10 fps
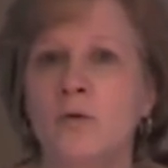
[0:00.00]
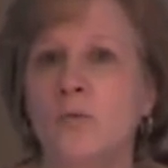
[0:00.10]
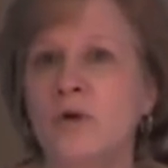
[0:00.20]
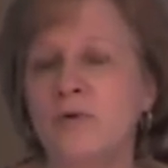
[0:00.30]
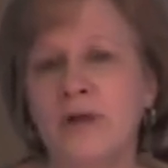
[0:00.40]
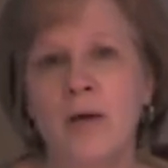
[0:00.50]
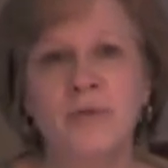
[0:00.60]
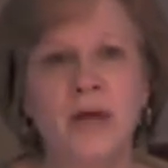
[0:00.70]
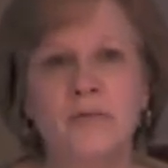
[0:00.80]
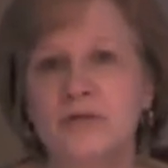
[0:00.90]
We would not
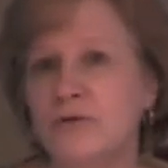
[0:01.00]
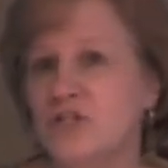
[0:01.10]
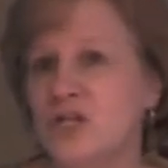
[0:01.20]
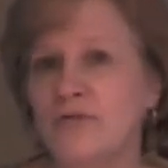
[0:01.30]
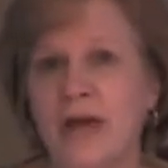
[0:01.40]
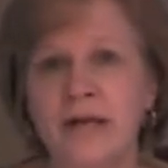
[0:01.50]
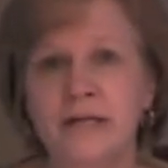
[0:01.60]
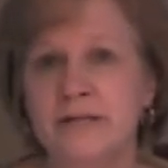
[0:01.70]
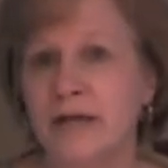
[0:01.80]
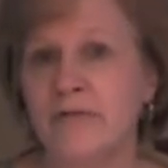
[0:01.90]
be able to achieve
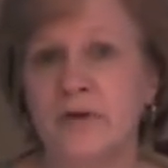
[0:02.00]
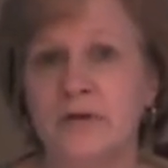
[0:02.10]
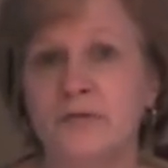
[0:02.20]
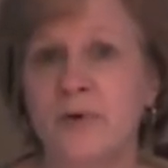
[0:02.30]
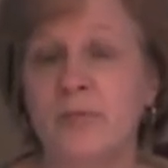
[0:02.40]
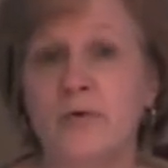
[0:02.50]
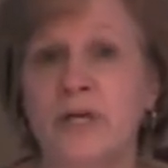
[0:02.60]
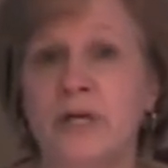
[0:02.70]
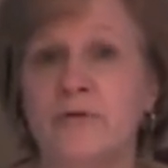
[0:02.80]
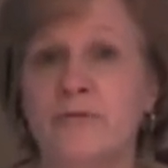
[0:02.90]
any savings by
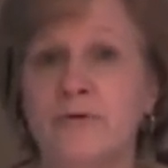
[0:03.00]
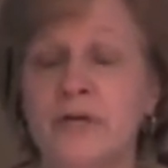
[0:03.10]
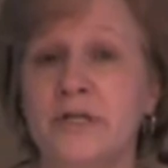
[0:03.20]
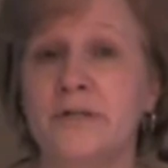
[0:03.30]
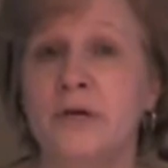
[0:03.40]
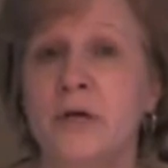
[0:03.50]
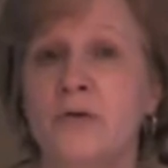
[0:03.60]
putting in a freeze.